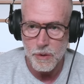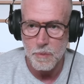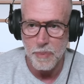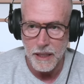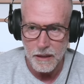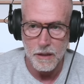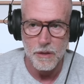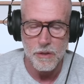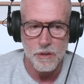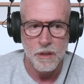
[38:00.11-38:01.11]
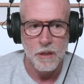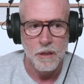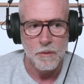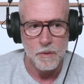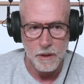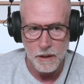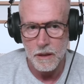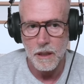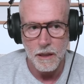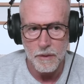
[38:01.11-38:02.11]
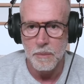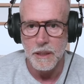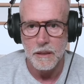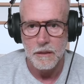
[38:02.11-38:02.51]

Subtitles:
bears running the government.